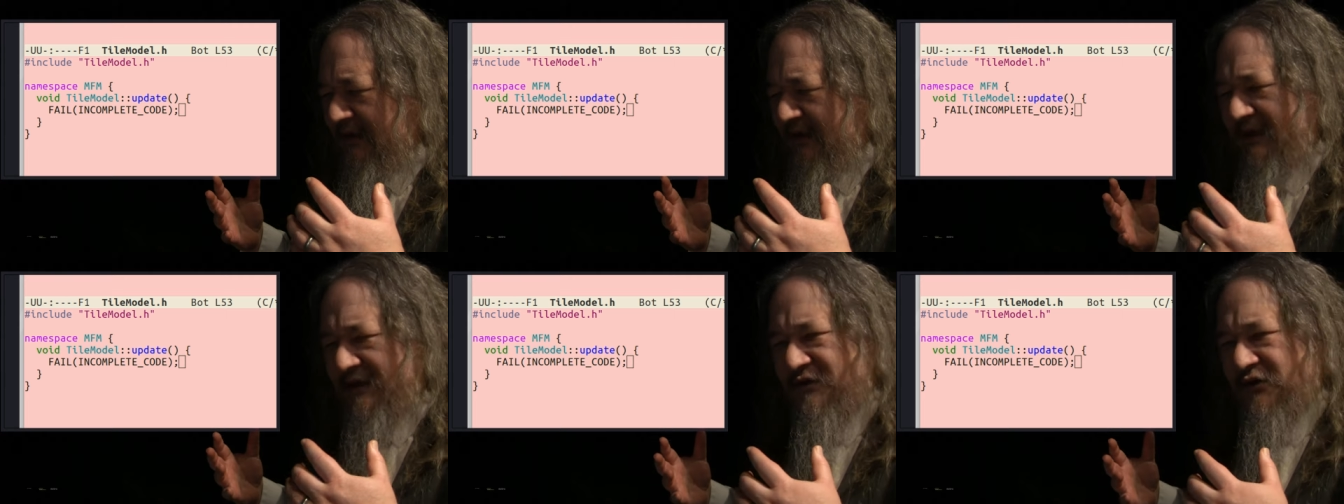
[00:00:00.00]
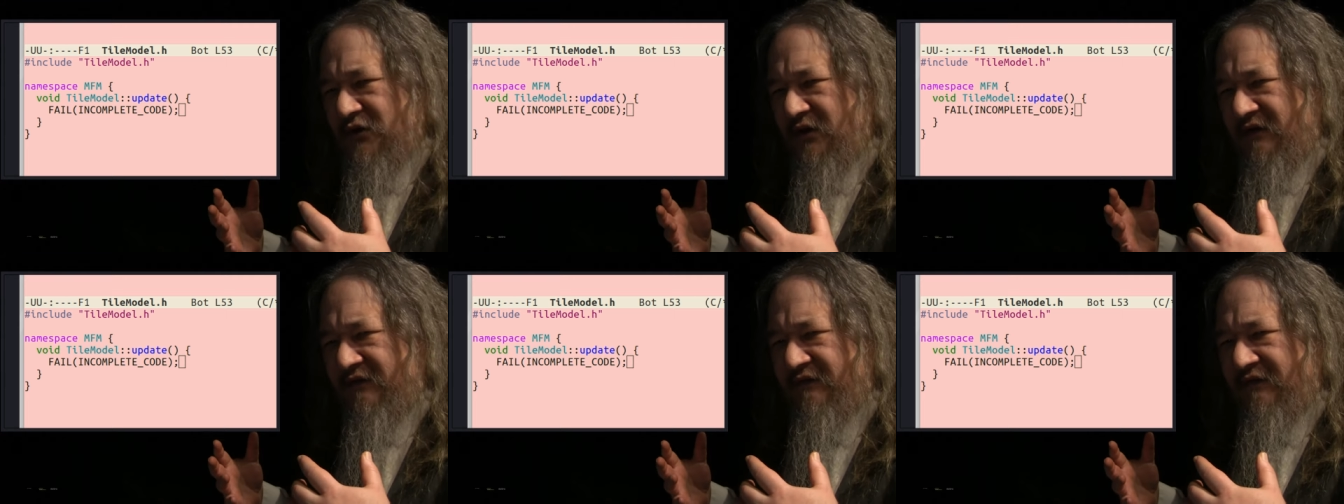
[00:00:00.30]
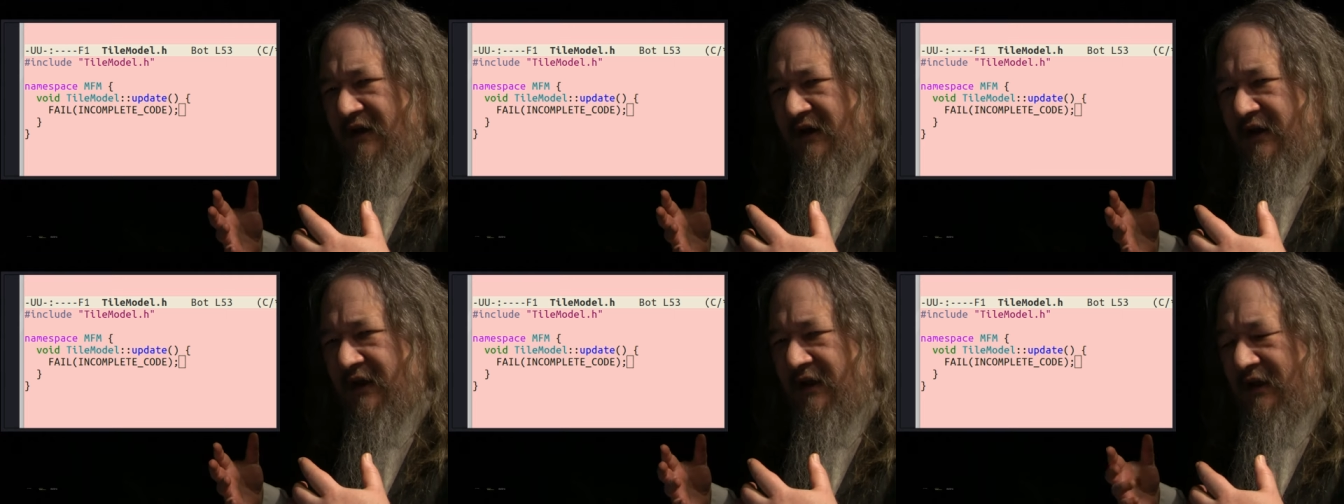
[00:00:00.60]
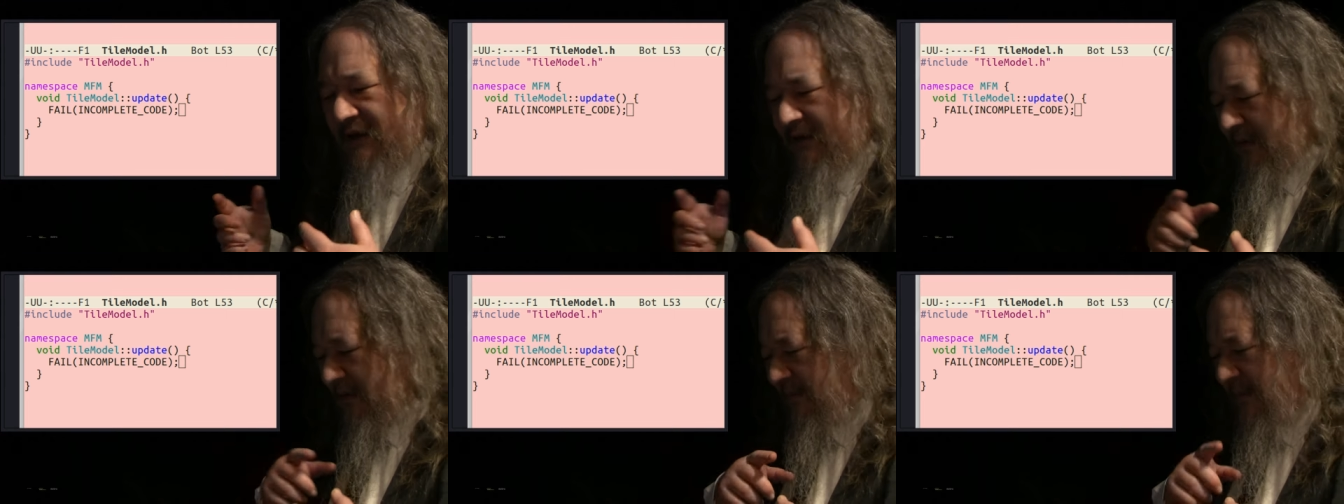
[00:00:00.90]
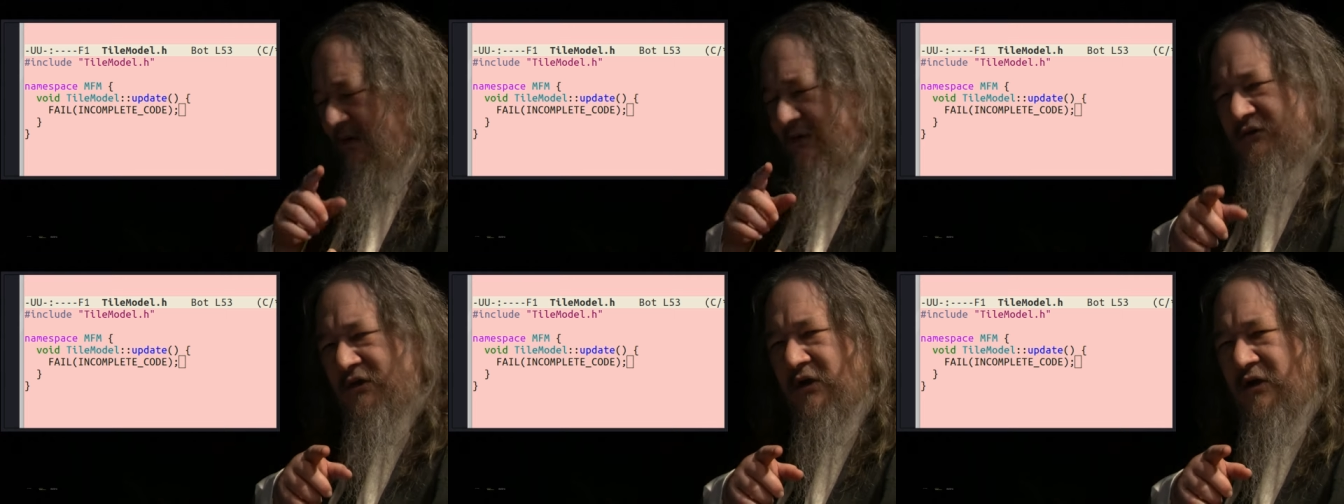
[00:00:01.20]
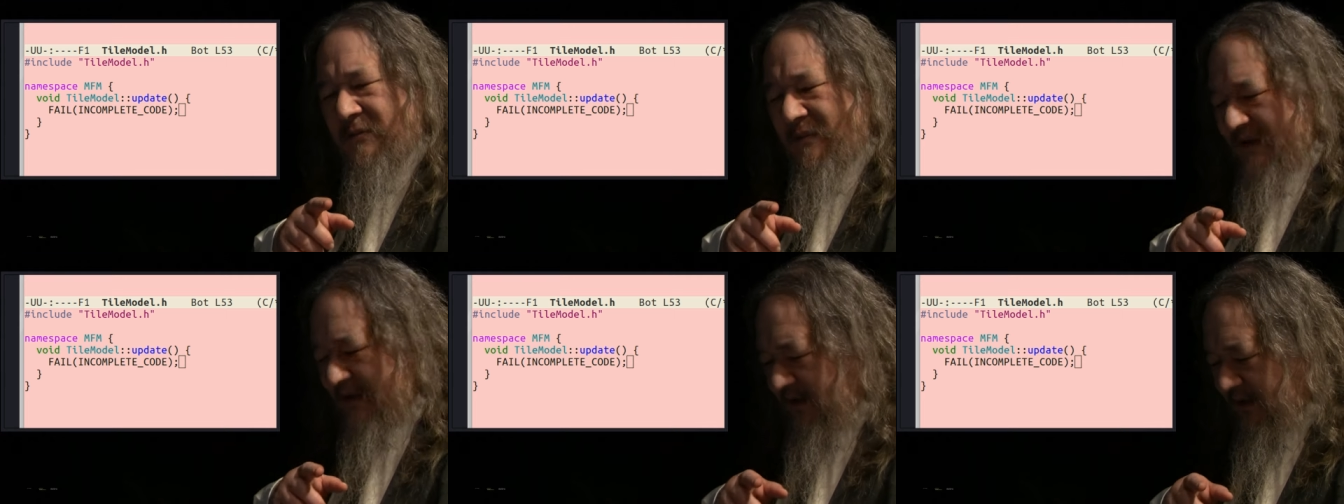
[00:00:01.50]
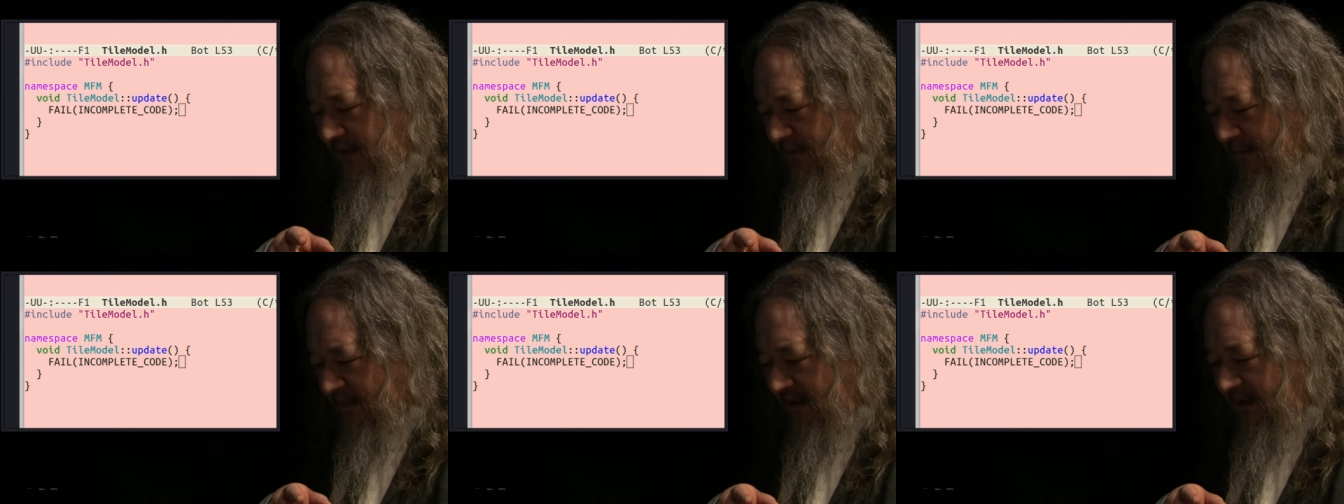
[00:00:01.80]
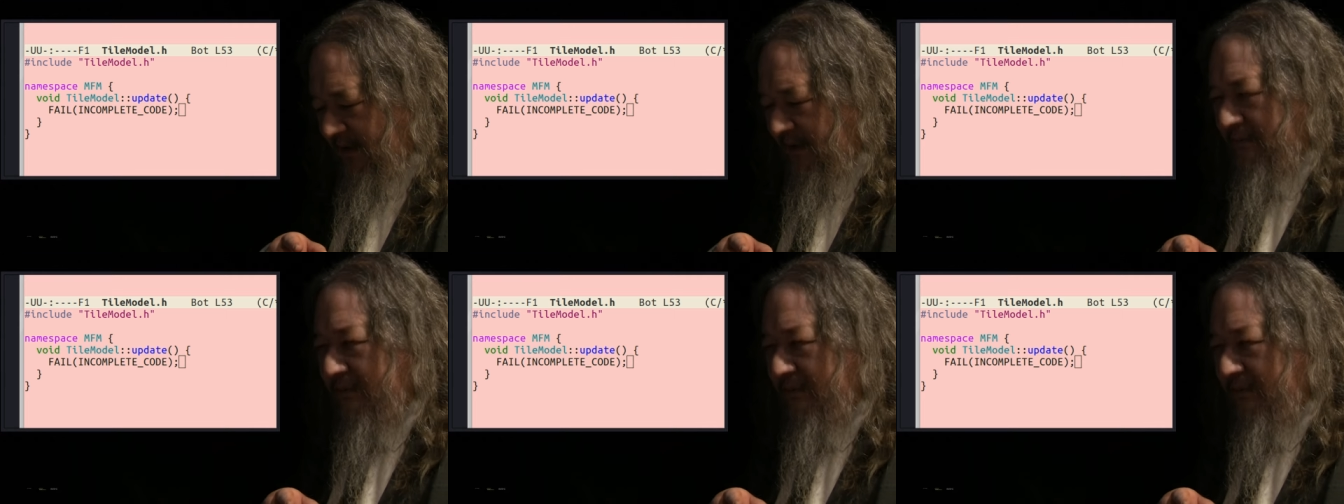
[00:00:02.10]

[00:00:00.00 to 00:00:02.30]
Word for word: it's sort of funny. Uh, um, I'll talk about it in a minute.